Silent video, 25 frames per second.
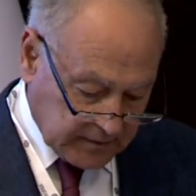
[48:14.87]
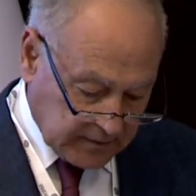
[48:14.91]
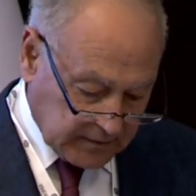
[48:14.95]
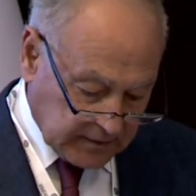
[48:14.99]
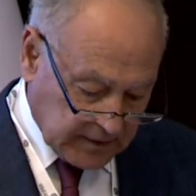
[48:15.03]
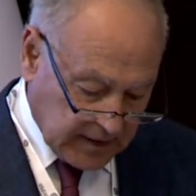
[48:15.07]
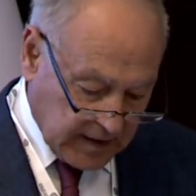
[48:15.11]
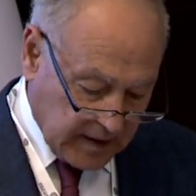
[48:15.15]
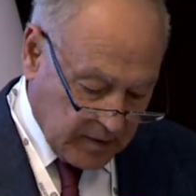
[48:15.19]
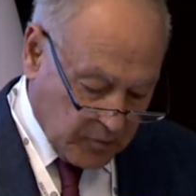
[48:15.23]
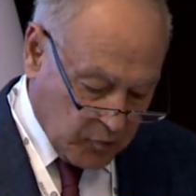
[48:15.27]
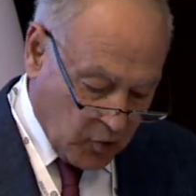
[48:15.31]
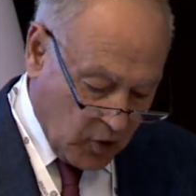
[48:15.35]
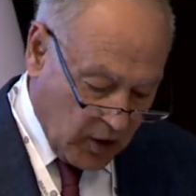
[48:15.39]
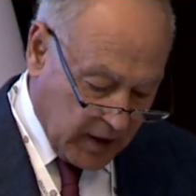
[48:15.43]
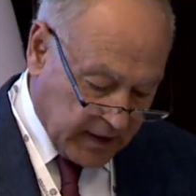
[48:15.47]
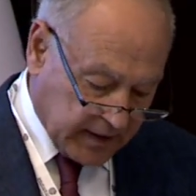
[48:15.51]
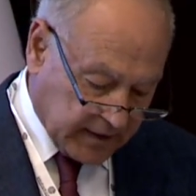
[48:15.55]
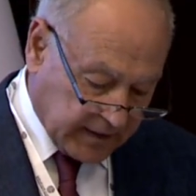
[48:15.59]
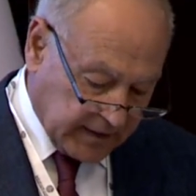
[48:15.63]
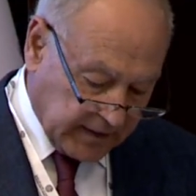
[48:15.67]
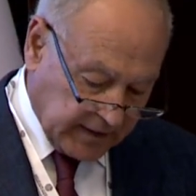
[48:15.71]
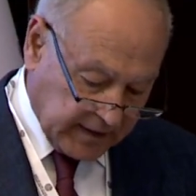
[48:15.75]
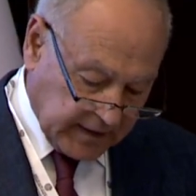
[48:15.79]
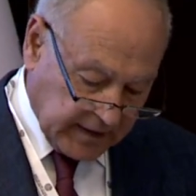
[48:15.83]

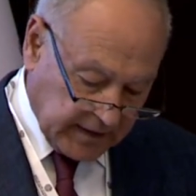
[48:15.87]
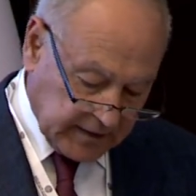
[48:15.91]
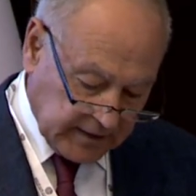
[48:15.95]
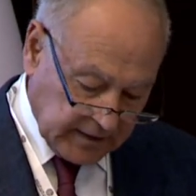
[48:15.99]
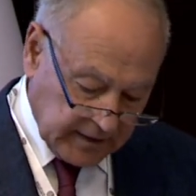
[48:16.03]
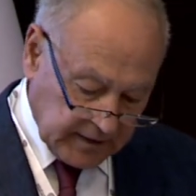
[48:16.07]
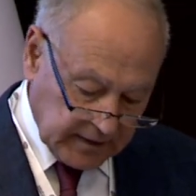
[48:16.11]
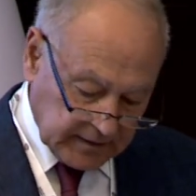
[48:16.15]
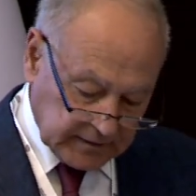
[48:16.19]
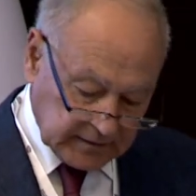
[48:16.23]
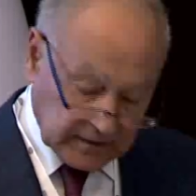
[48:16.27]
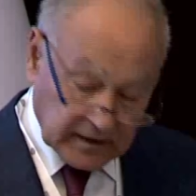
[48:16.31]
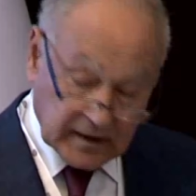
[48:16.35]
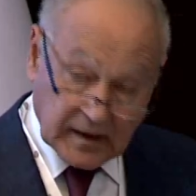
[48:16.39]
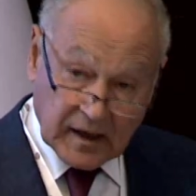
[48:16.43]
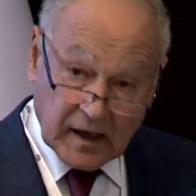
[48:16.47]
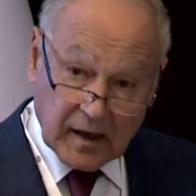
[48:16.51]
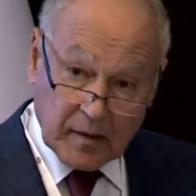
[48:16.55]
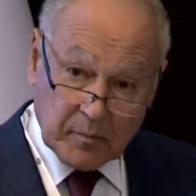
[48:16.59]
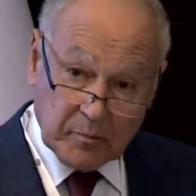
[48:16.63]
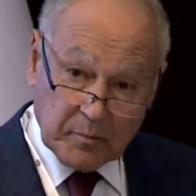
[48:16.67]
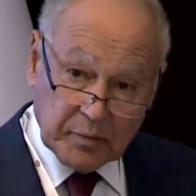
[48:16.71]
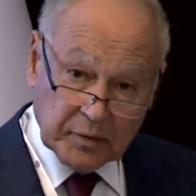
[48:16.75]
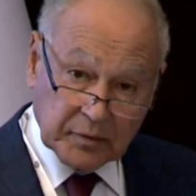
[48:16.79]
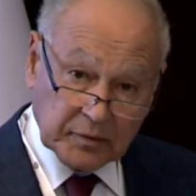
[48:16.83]
thinkers and experts.
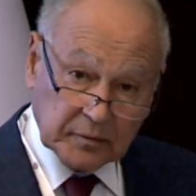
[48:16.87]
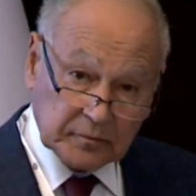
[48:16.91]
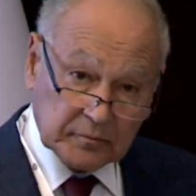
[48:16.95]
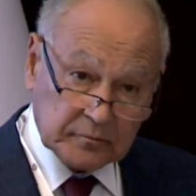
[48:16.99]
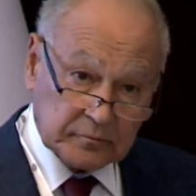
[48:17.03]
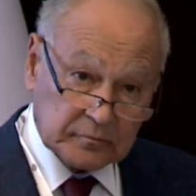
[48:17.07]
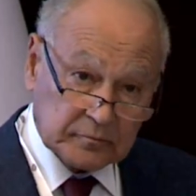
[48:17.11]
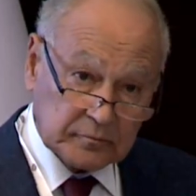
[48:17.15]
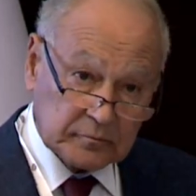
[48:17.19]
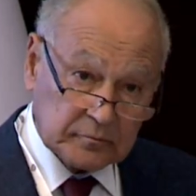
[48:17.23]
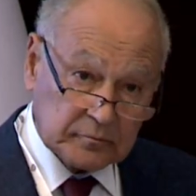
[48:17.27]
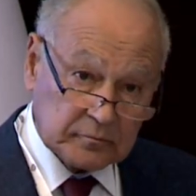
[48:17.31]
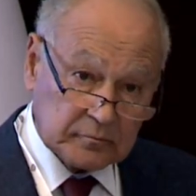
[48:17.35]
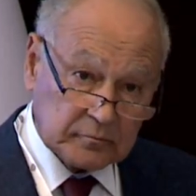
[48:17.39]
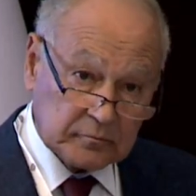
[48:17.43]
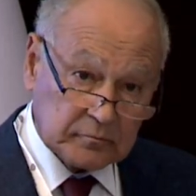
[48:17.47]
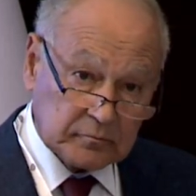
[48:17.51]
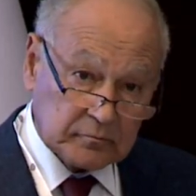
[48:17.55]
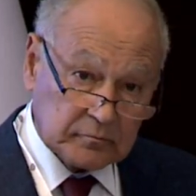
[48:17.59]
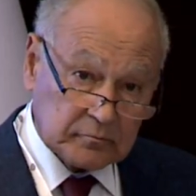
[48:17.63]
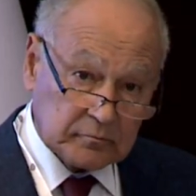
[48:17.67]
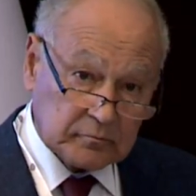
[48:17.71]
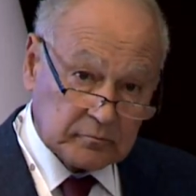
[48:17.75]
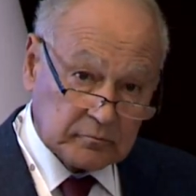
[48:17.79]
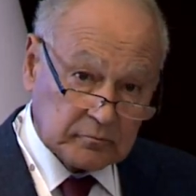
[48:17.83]
When we see this
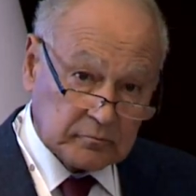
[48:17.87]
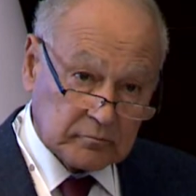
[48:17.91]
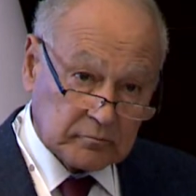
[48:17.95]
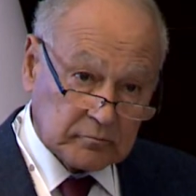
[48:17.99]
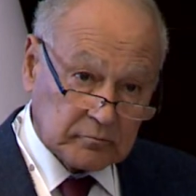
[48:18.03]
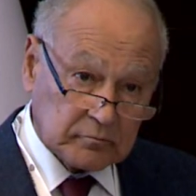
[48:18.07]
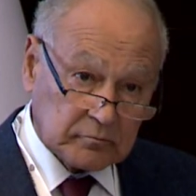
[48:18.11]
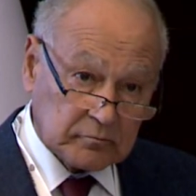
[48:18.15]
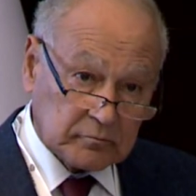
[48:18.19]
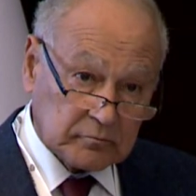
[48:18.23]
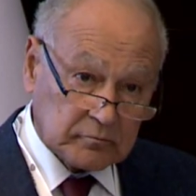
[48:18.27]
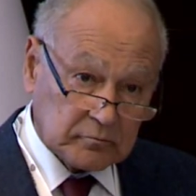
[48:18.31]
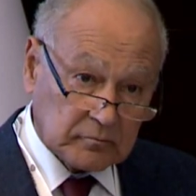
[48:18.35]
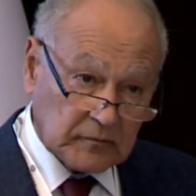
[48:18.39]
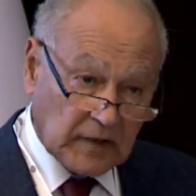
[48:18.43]
phenomenon,